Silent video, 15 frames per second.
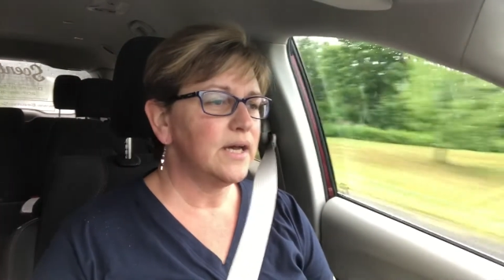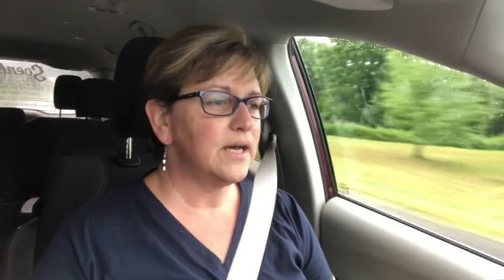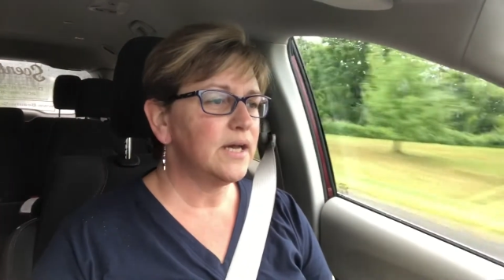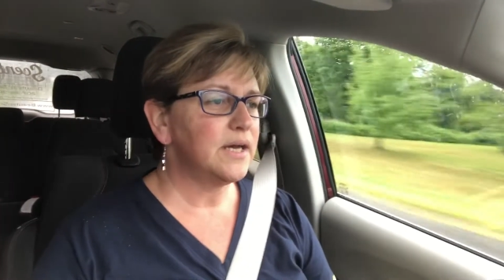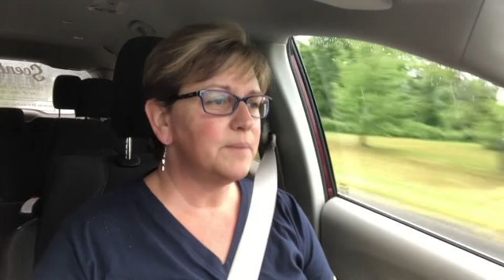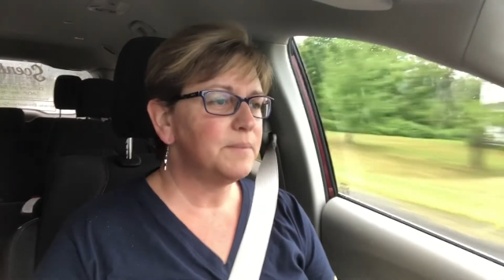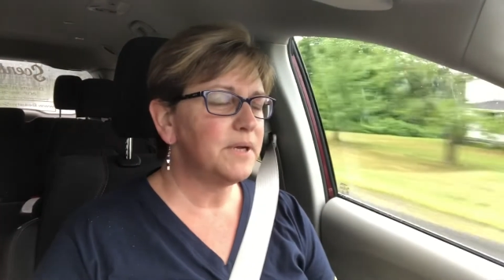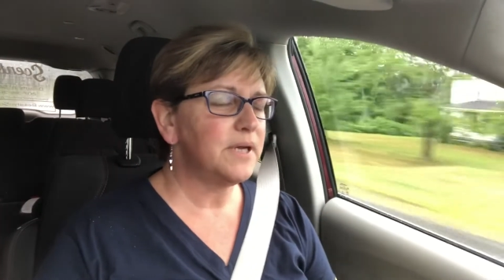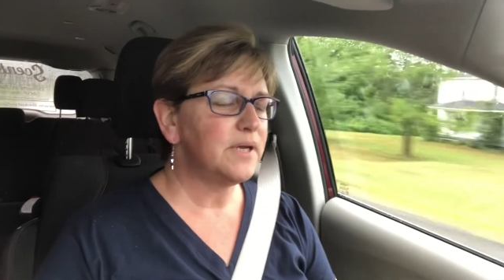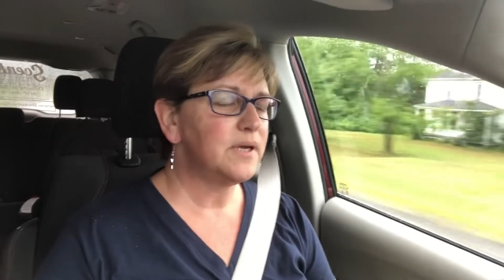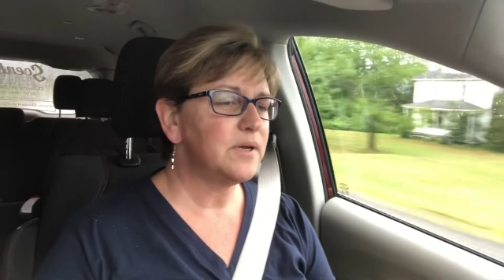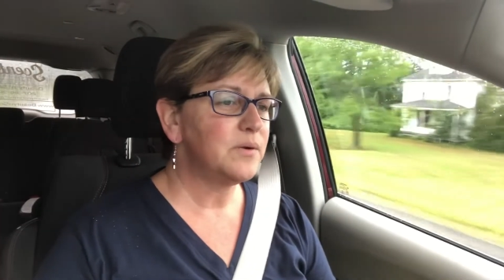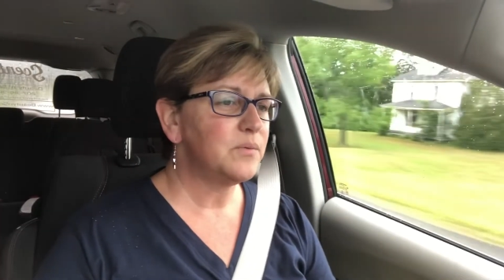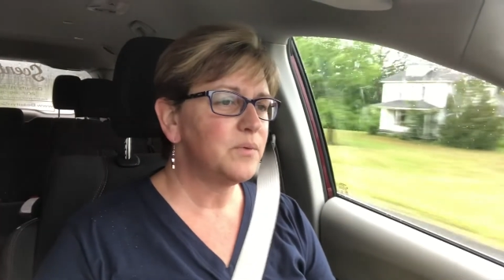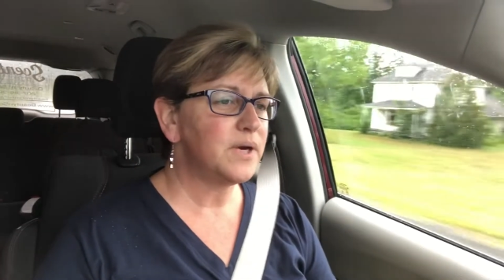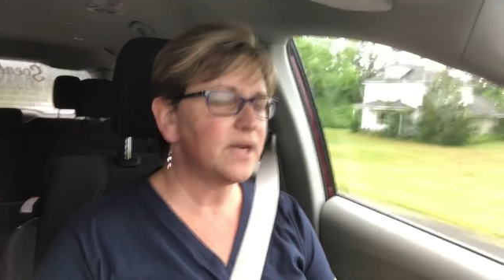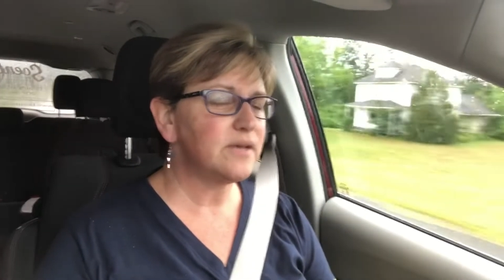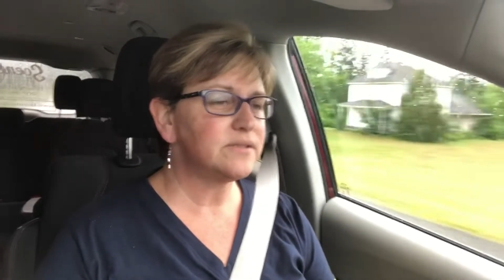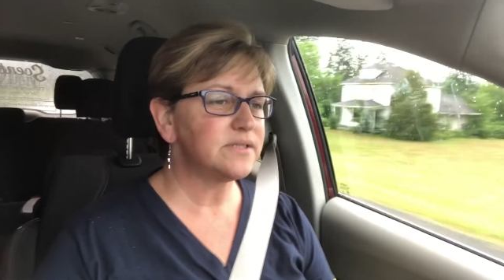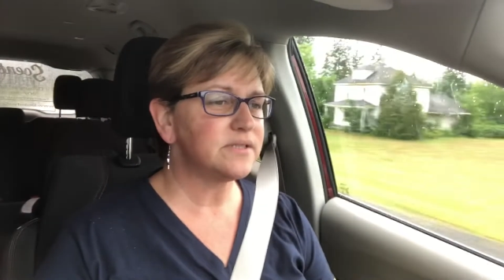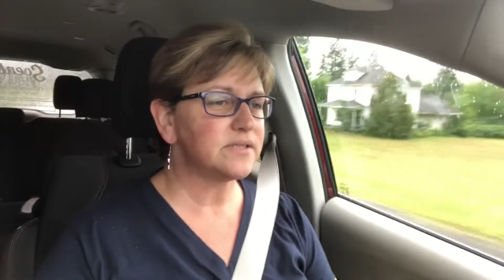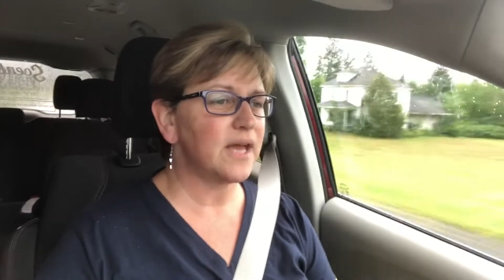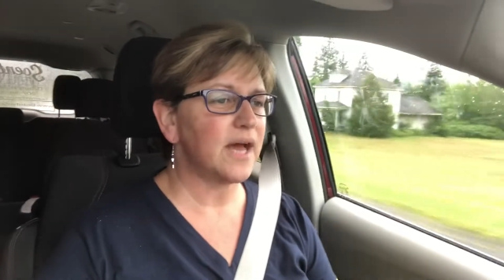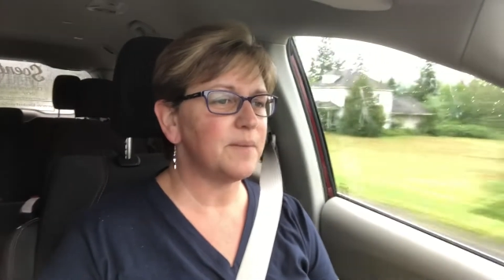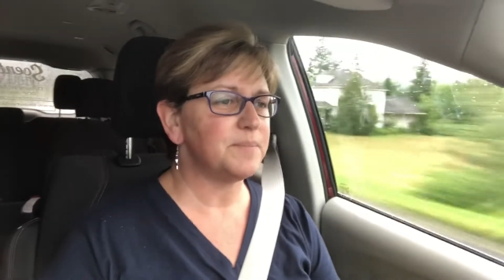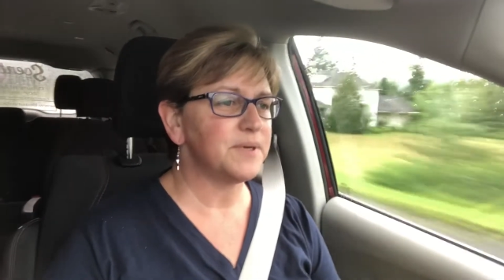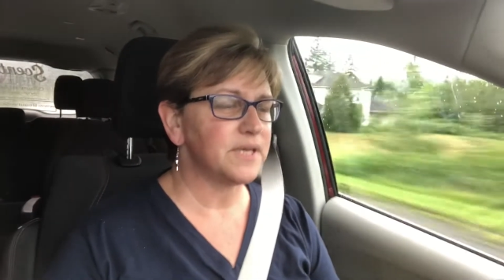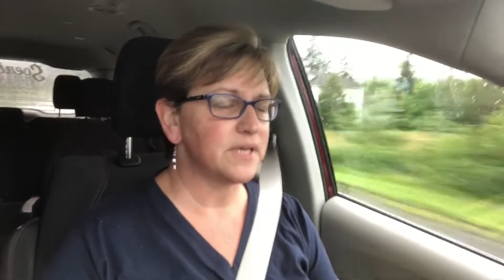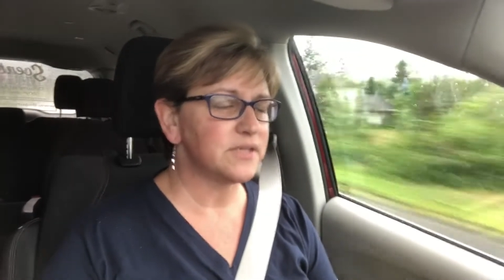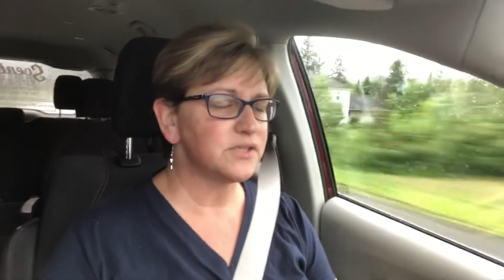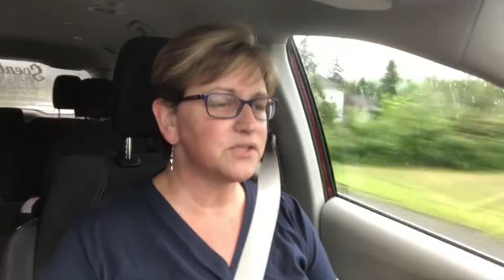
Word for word: What else is happening?